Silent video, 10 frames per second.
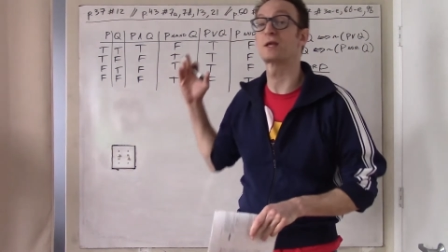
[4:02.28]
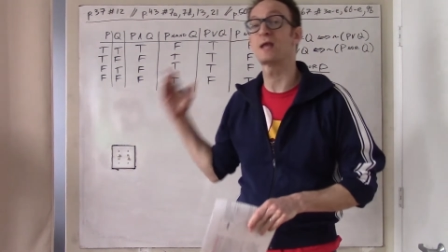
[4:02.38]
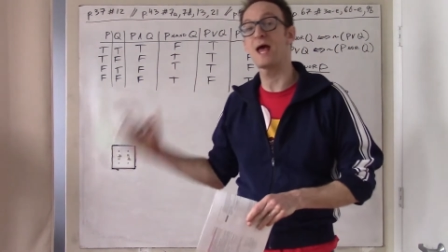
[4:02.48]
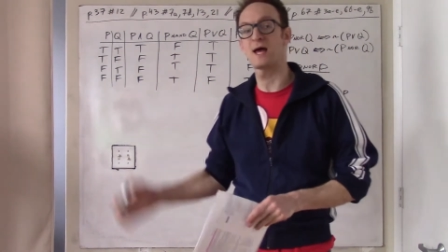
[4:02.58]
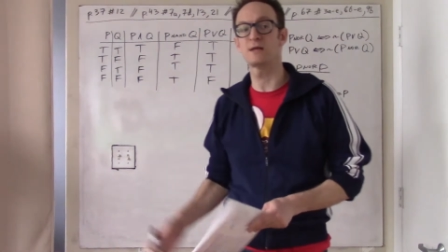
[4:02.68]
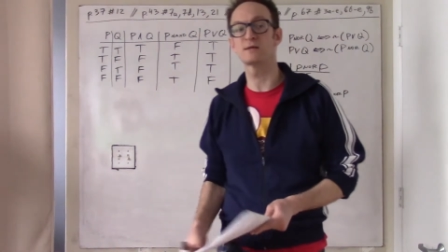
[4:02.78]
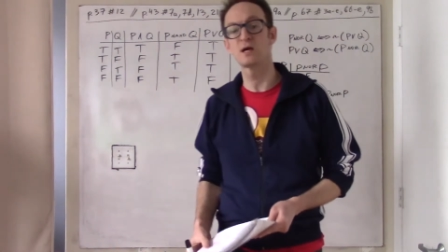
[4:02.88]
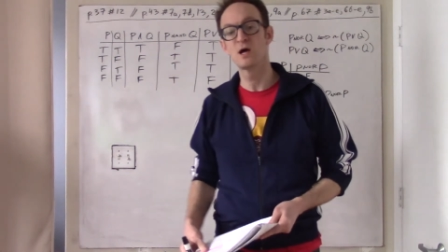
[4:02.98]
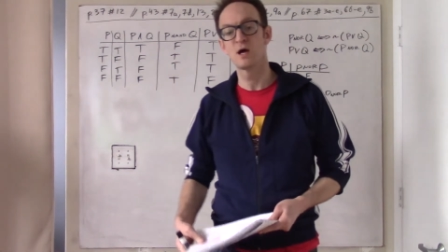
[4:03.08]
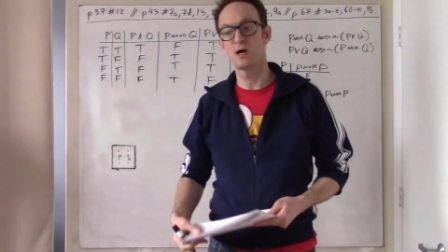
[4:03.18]
NAND,
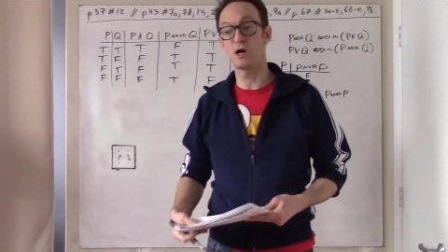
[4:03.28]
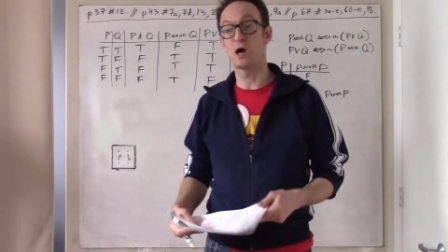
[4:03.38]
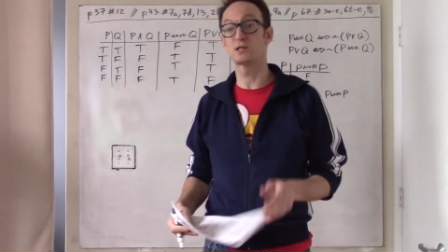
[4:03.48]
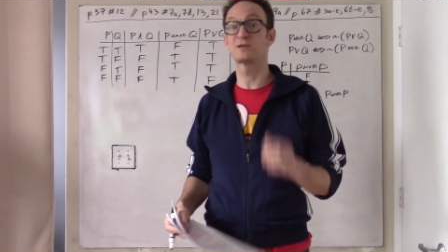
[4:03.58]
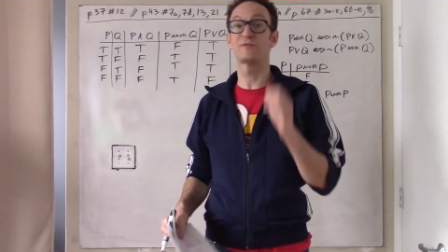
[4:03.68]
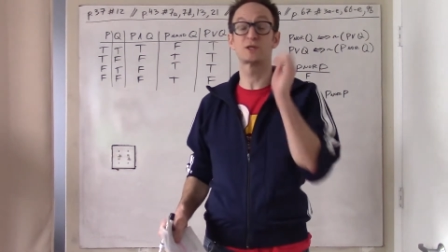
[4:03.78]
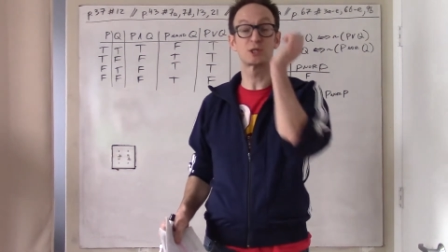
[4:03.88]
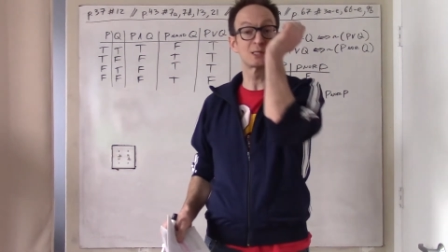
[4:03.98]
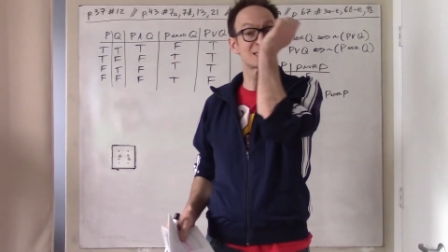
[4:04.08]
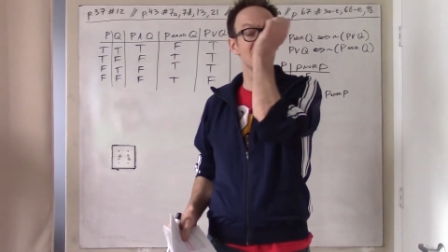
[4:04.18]
uh, are
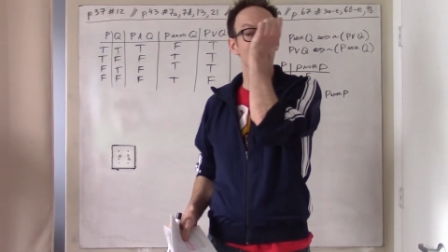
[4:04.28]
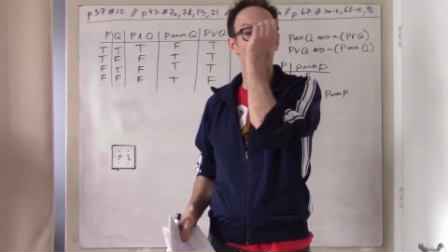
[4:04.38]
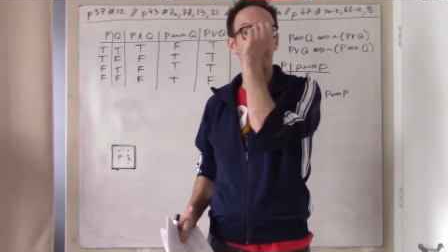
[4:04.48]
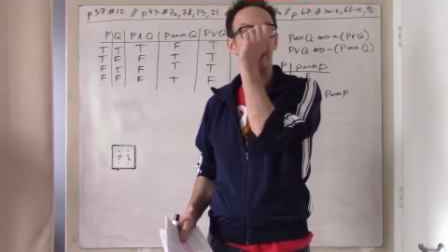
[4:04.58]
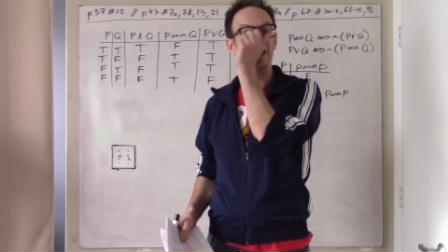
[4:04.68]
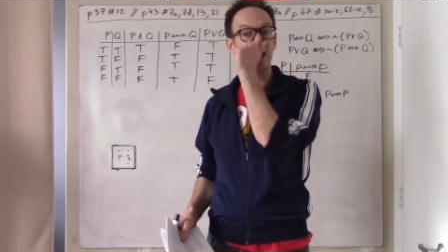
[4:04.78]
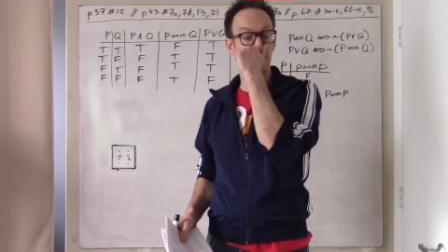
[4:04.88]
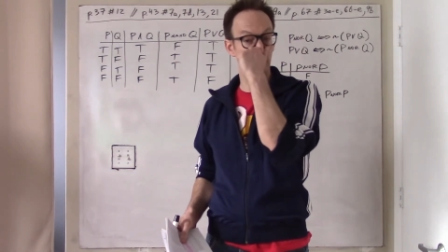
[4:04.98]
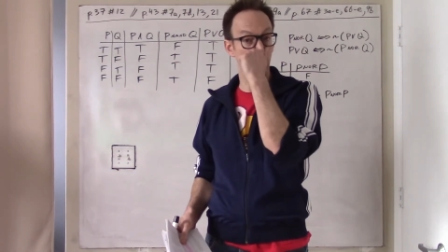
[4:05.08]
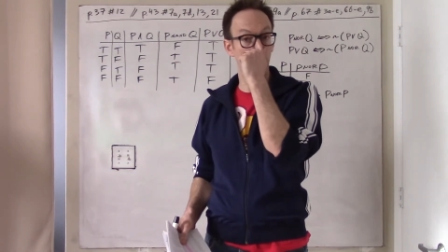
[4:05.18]
sufficient uh, it's kind
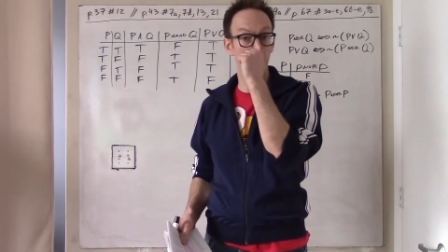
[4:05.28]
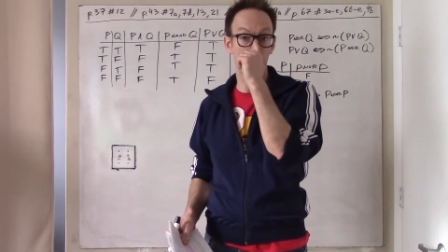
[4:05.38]
of like a,